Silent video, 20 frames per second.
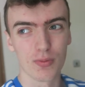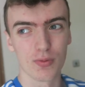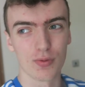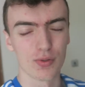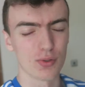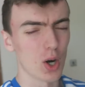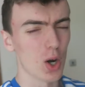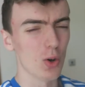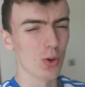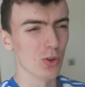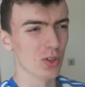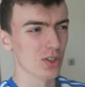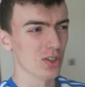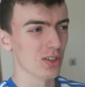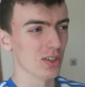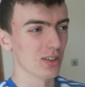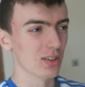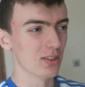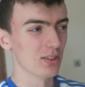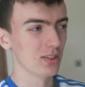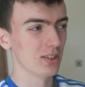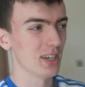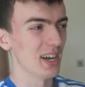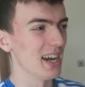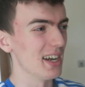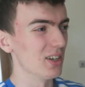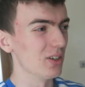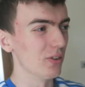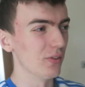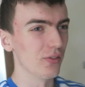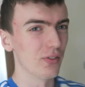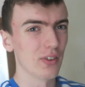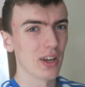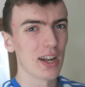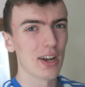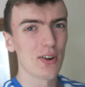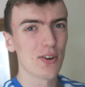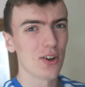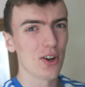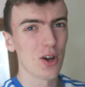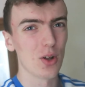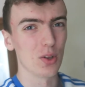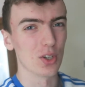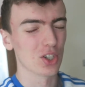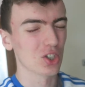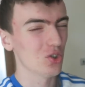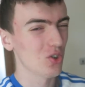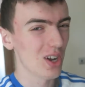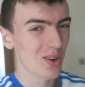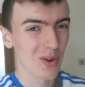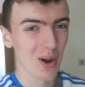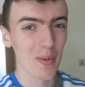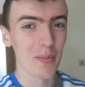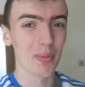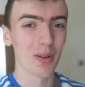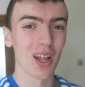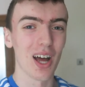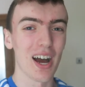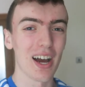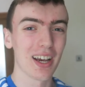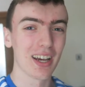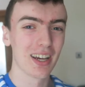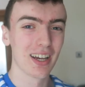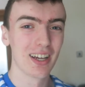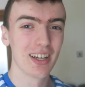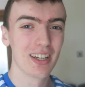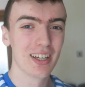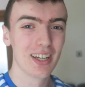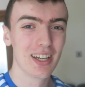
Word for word: froze, kind of. I don't know, the screen went black.